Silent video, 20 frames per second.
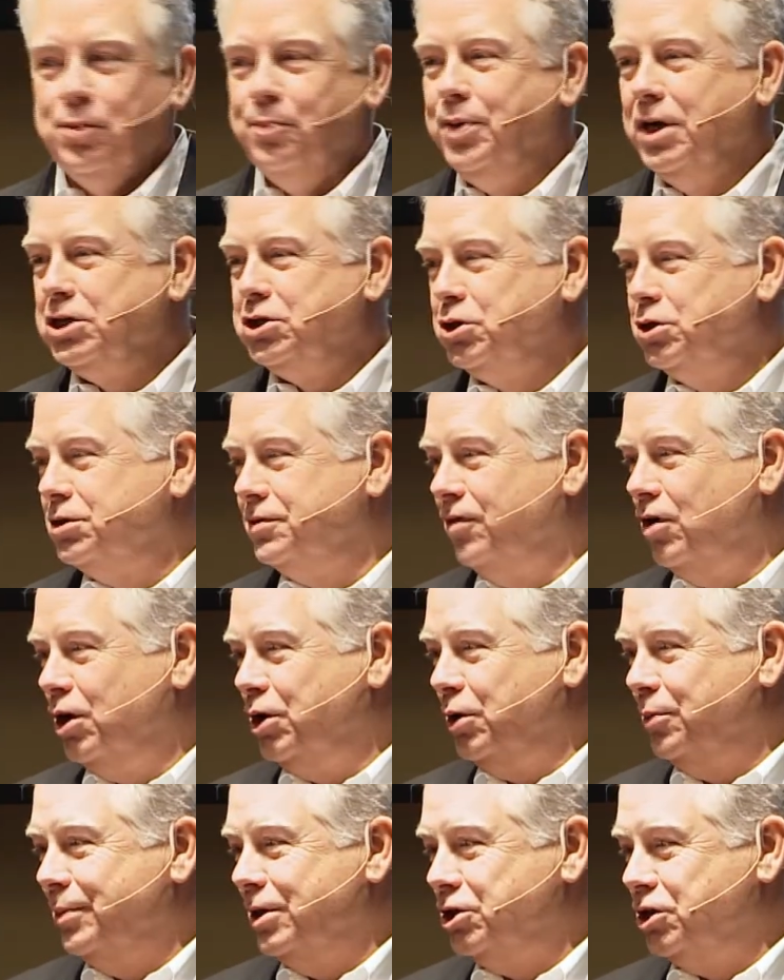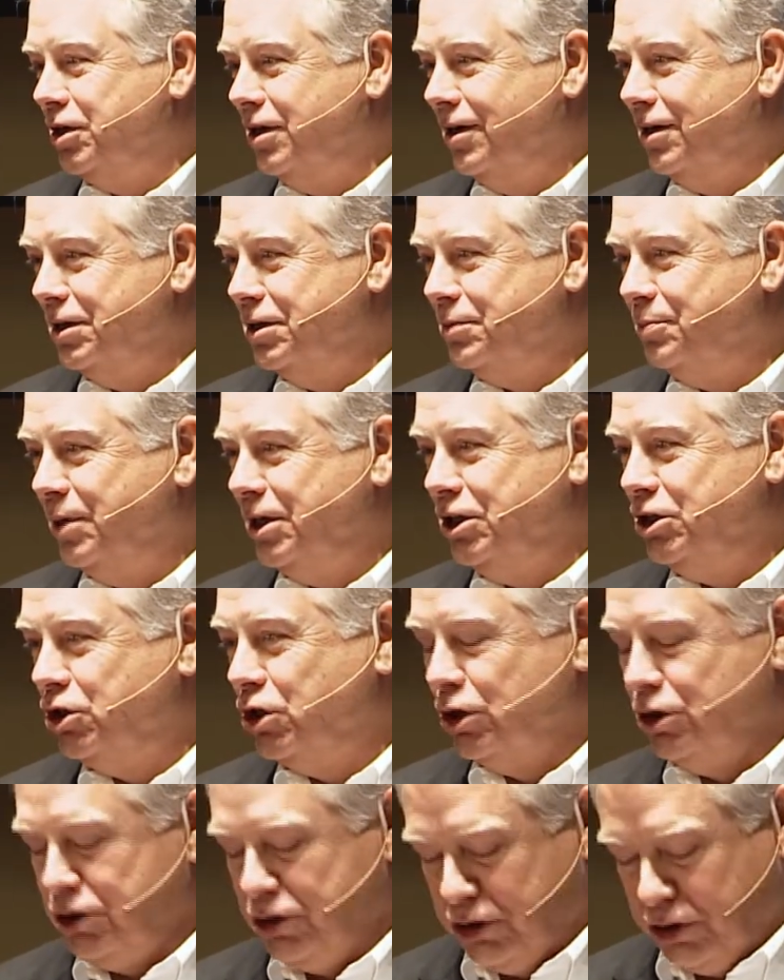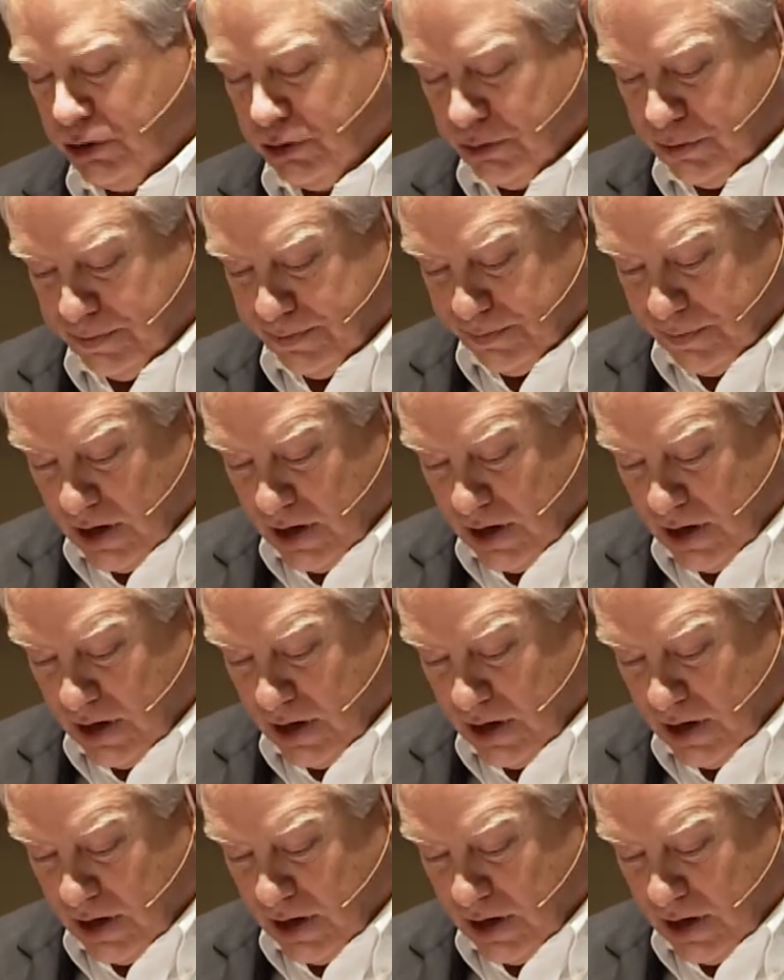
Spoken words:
the pictures of all your missionaries. Many churches do.